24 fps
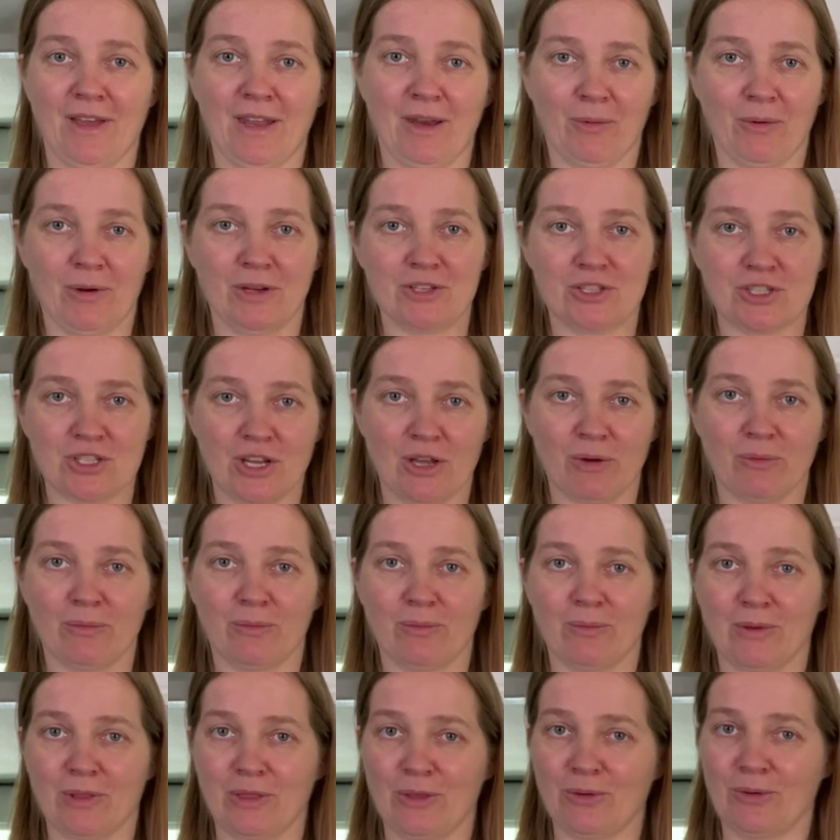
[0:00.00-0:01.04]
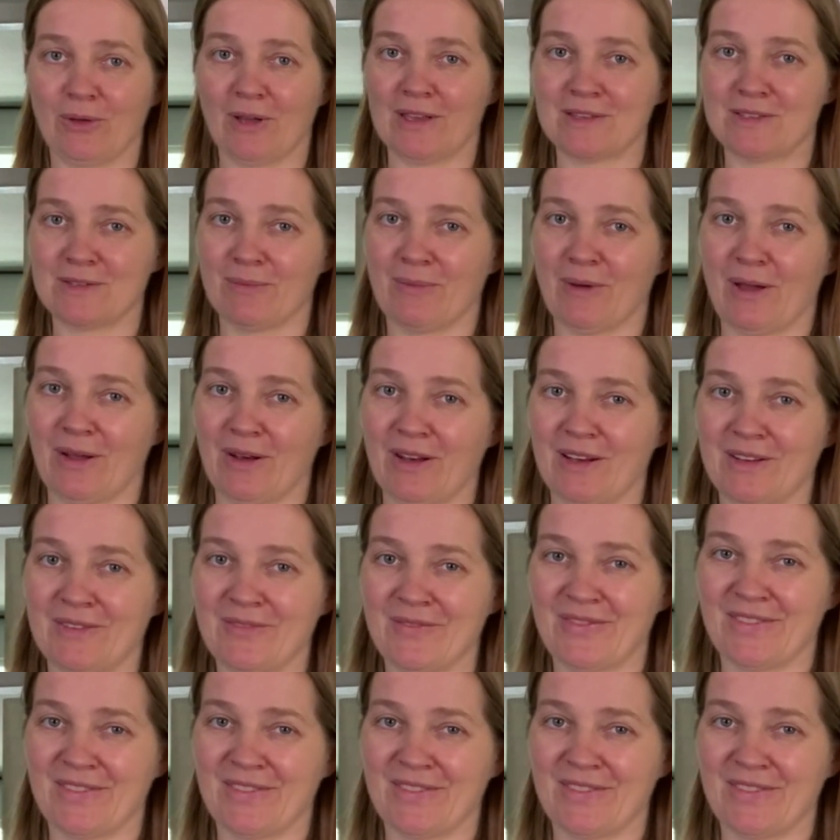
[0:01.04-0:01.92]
I want to share with you guys about it.